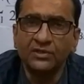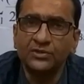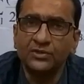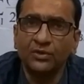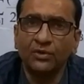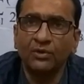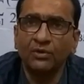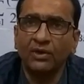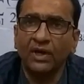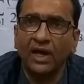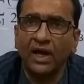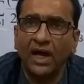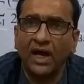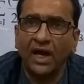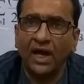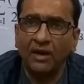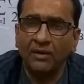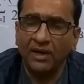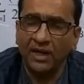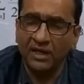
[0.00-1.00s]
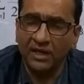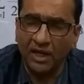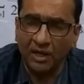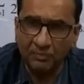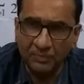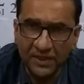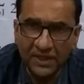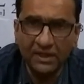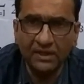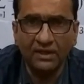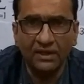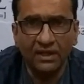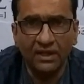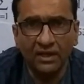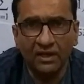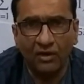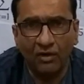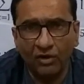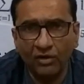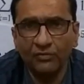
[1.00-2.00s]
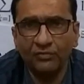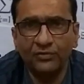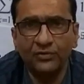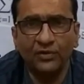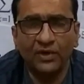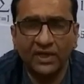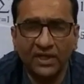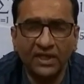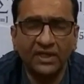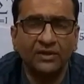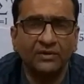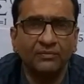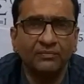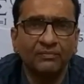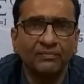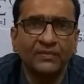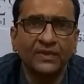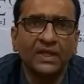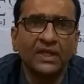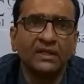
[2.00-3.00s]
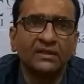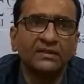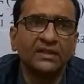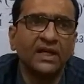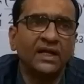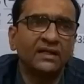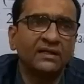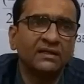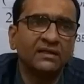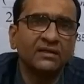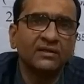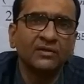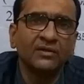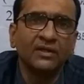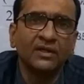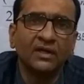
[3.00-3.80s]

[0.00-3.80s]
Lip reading: So I appeal all of you again that